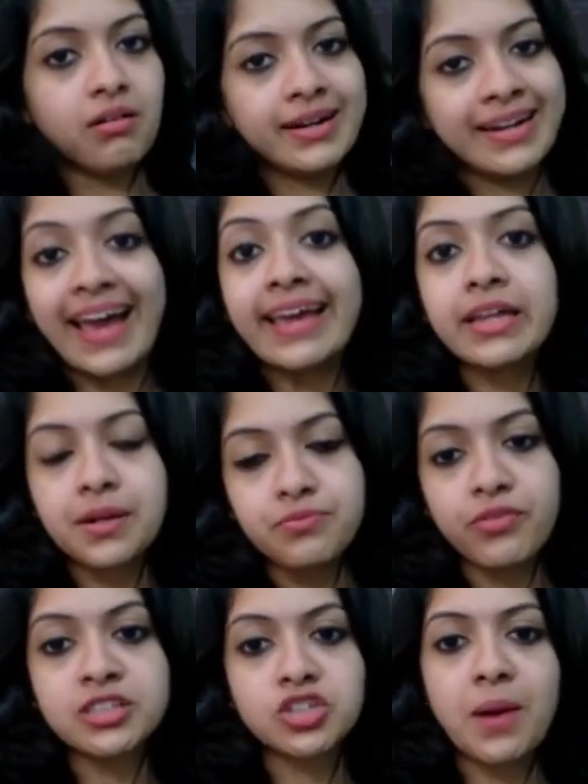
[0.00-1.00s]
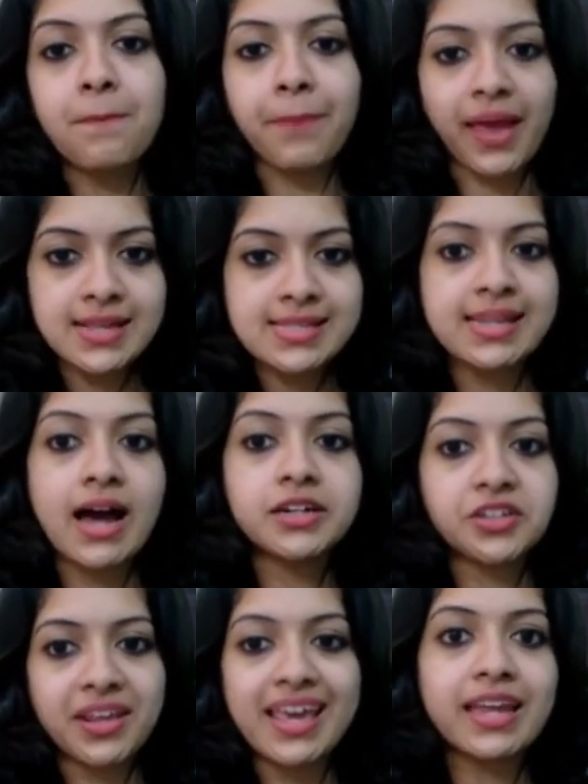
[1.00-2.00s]
diagram which compares an
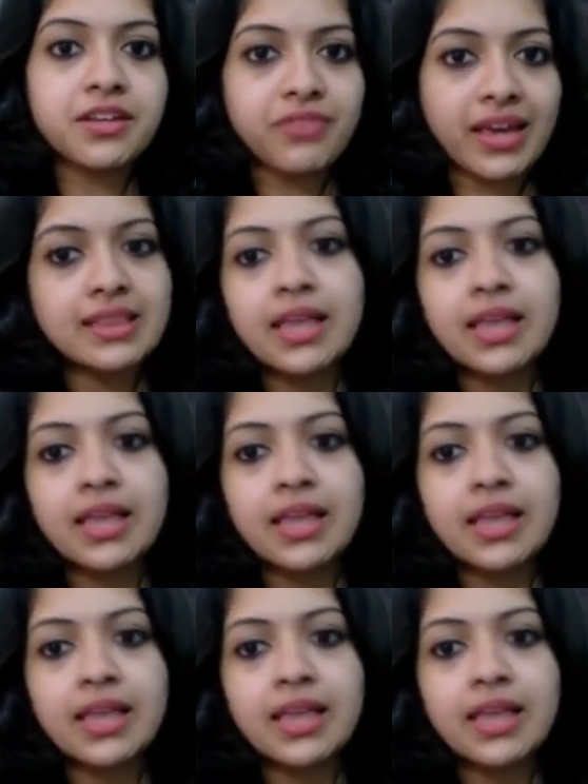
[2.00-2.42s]
artery and a vein.